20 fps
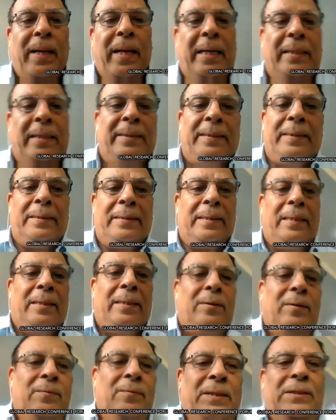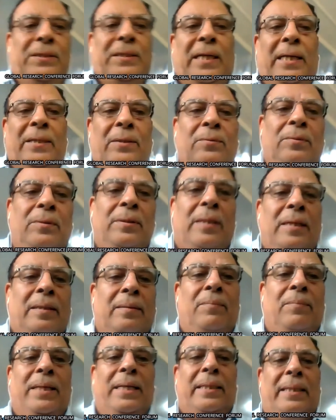as a result of which I could
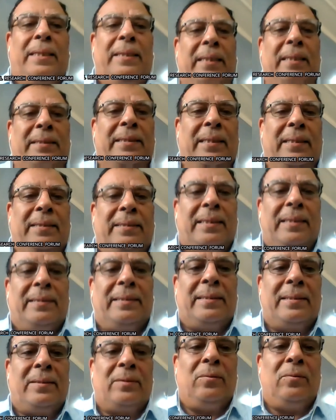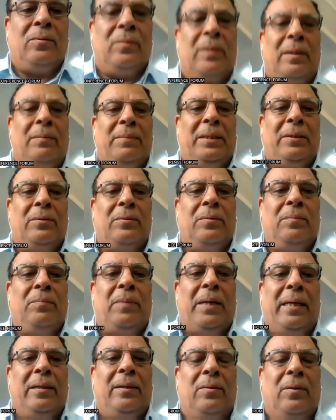not make it a success to coming to
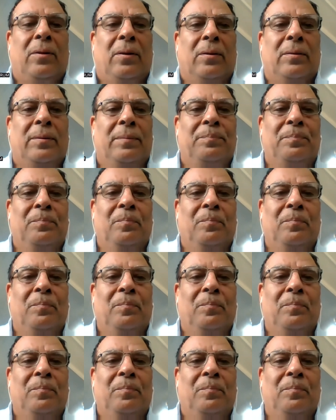Bangkok.